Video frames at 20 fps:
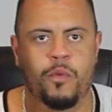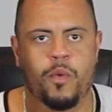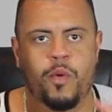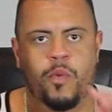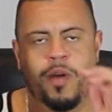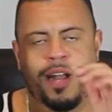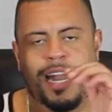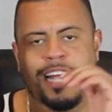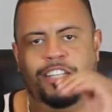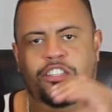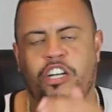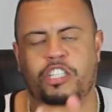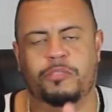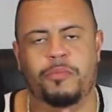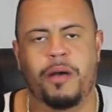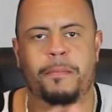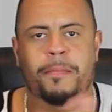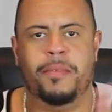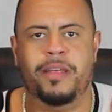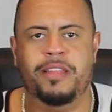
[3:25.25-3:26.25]
when I talked
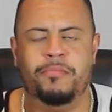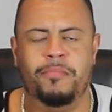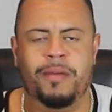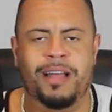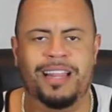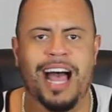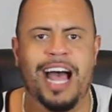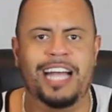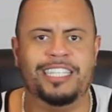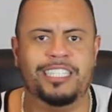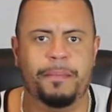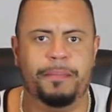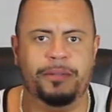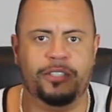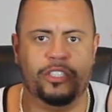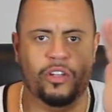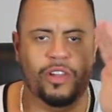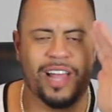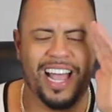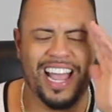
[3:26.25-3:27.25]
about in my last
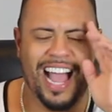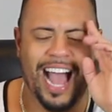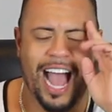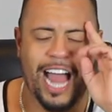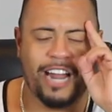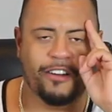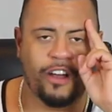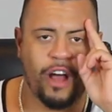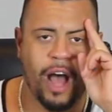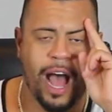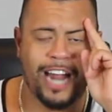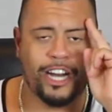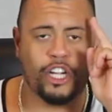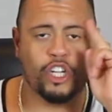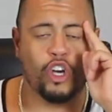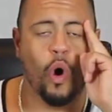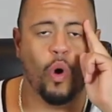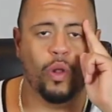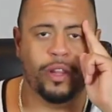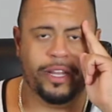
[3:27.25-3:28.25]
episode, like I had a
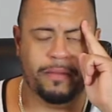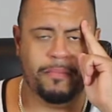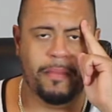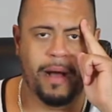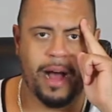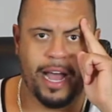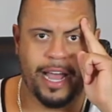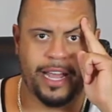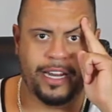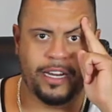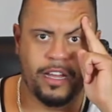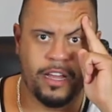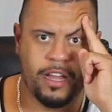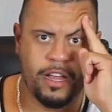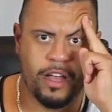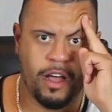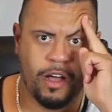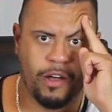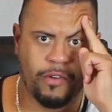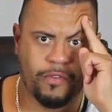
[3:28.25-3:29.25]
goal in mind
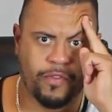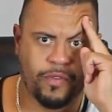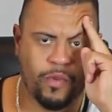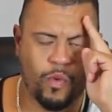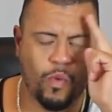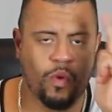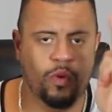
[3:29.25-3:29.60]
of